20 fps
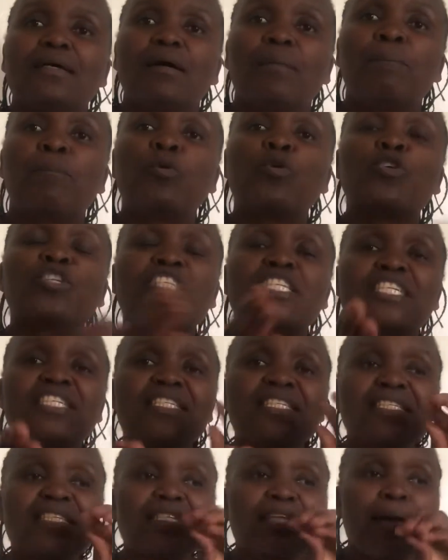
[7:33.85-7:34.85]
put
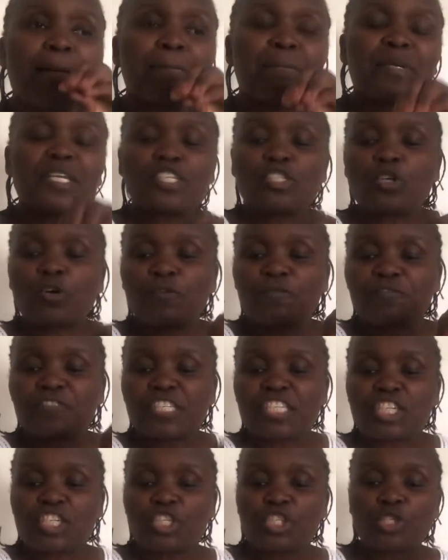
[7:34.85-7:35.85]
it in a bit of
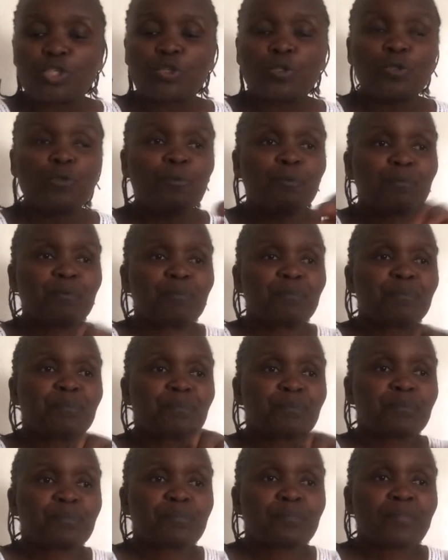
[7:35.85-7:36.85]
tissue
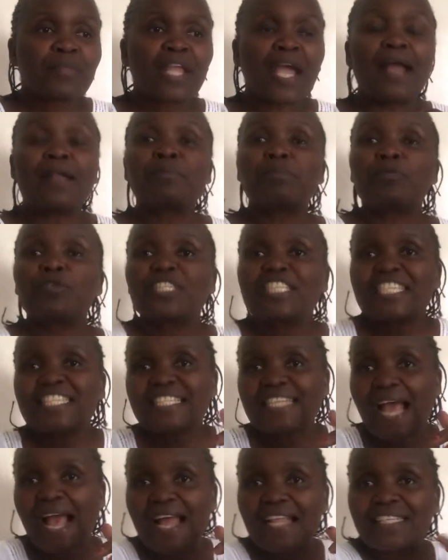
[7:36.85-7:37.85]
and put it
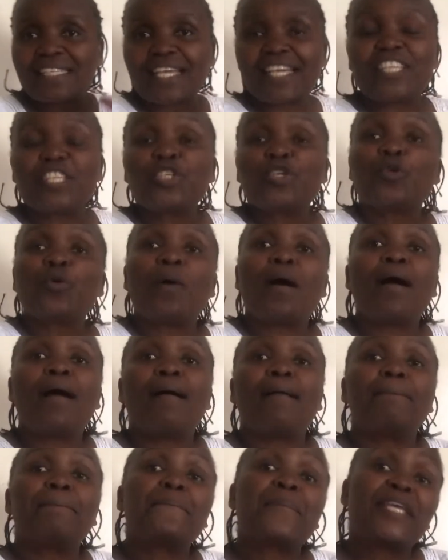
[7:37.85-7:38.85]
under
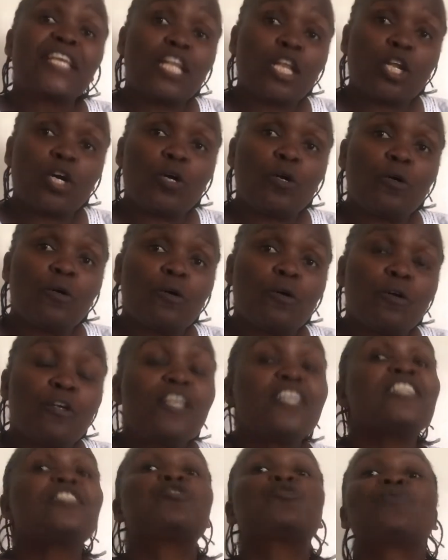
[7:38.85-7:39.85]
your pillow.
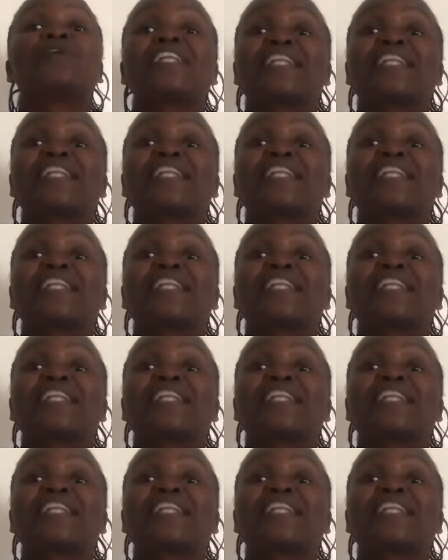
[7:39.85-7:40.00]
It will